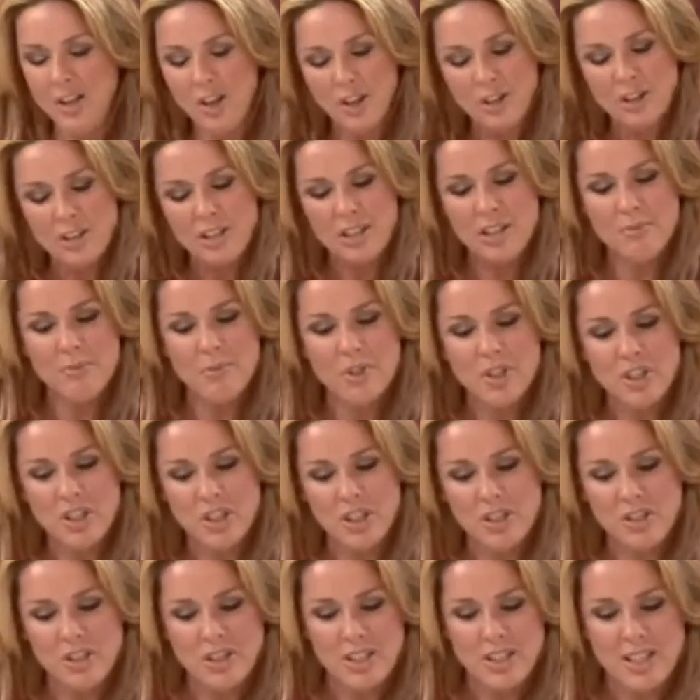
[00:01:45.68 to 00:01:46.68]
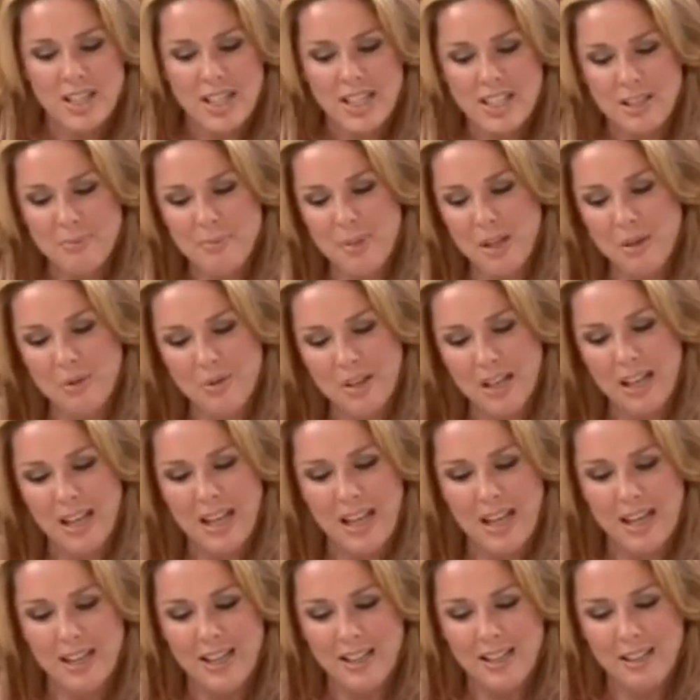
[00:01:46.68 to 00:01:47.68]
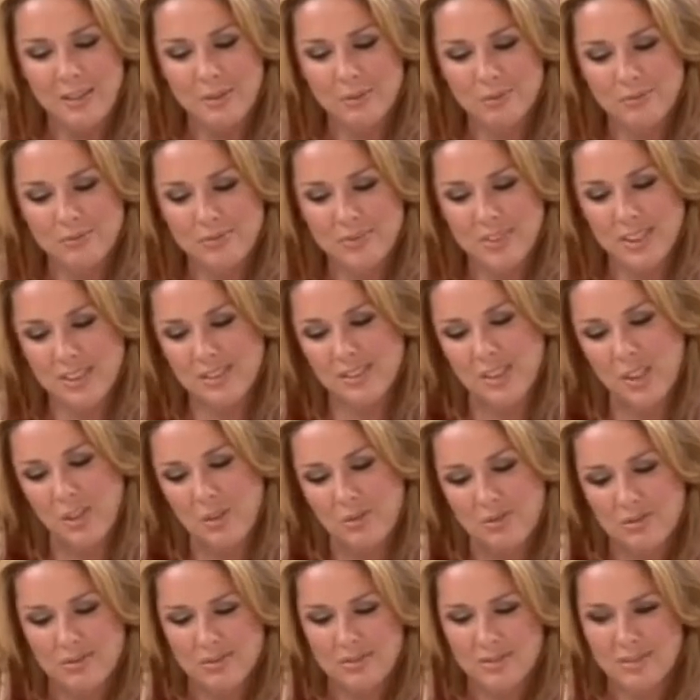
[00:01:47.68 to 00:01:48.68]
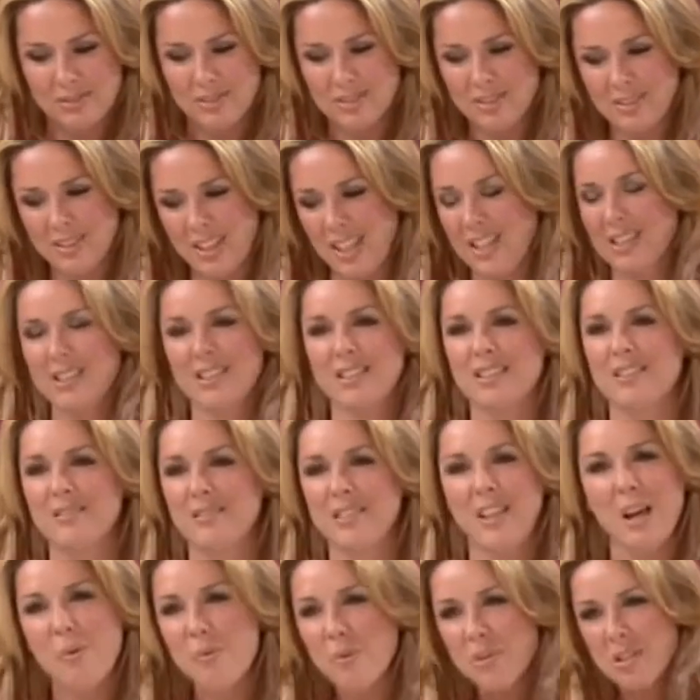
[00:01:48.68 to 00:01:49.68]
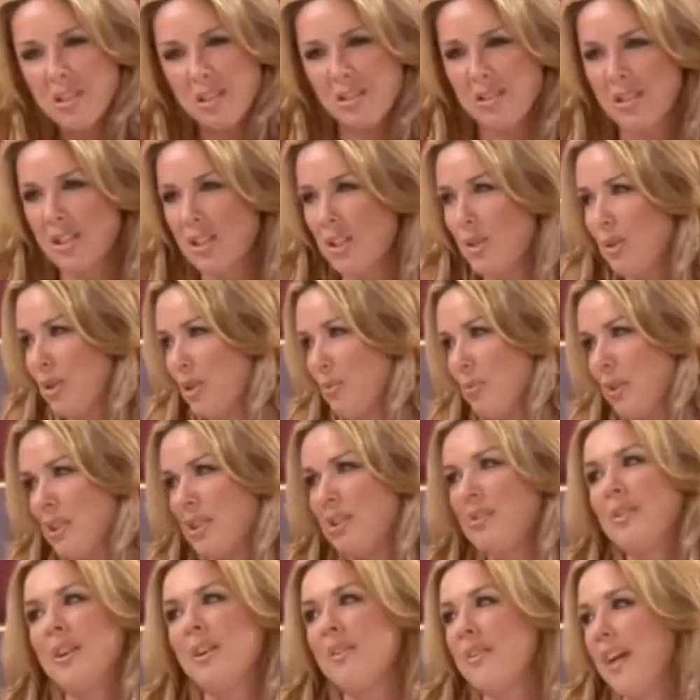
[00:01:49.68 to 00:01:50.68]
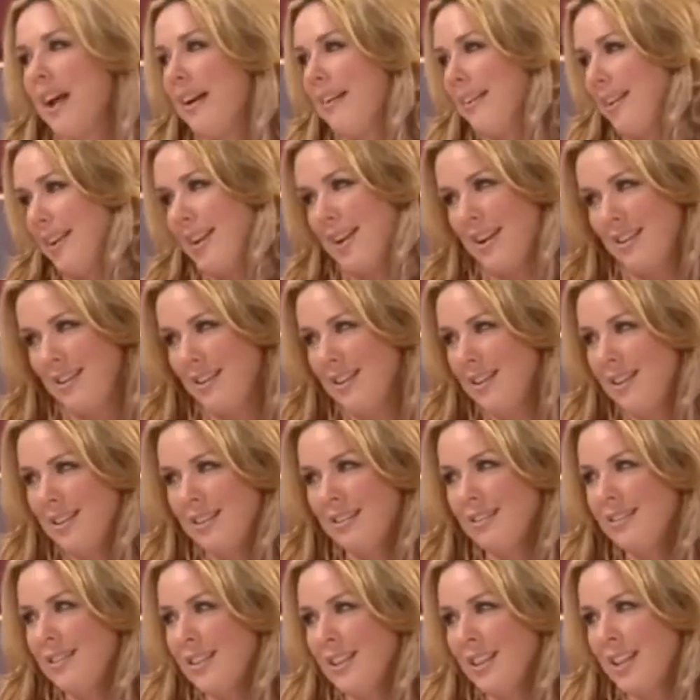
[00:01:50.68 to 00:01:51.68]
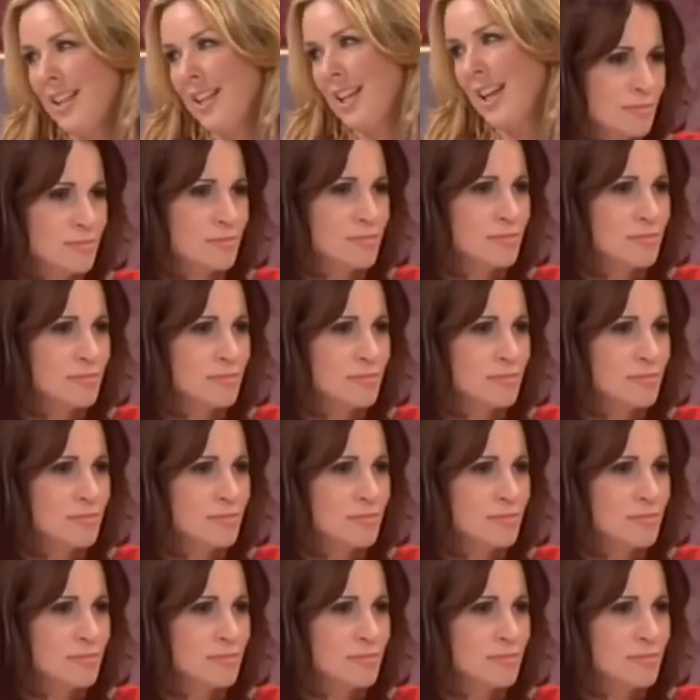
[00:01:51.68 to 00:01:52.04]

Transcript: Not so much. She'll just say to me, oh, Claire, you know, not... That one's unsuitable, don't go there again, you know? Mm-hmm.